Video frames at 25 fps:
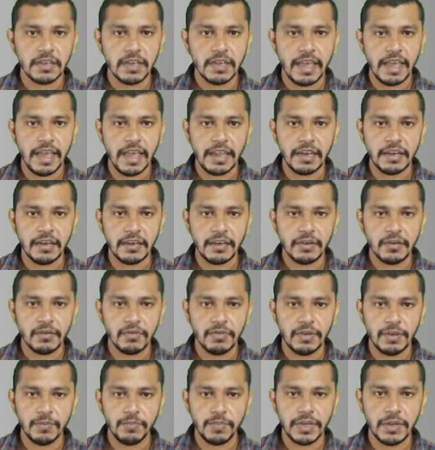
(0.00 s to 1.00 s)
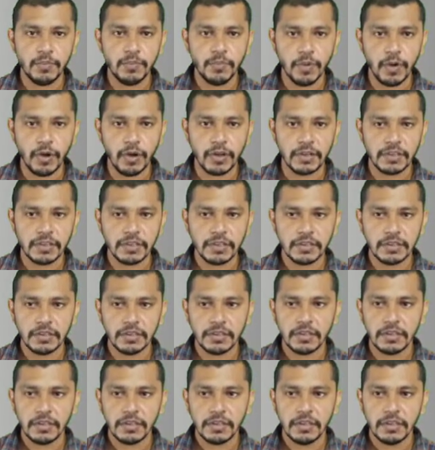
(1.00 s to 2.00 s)
and VP both.
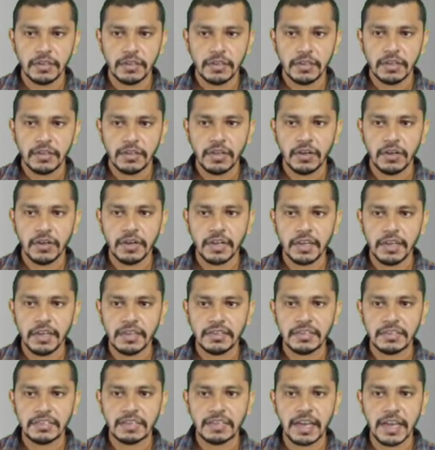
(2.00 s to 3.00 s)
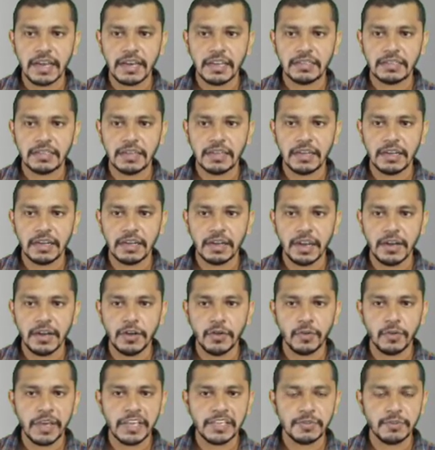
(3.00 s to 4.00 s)
Third case is line is
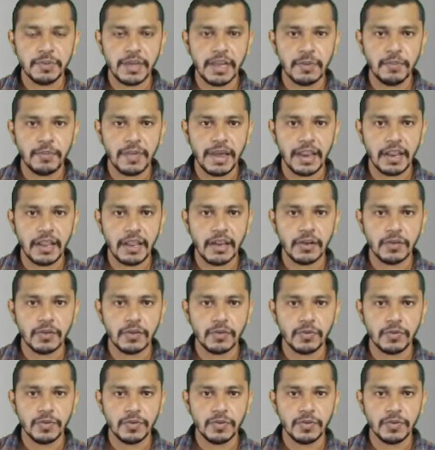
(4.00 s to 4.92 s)
inclined to HP and parallel to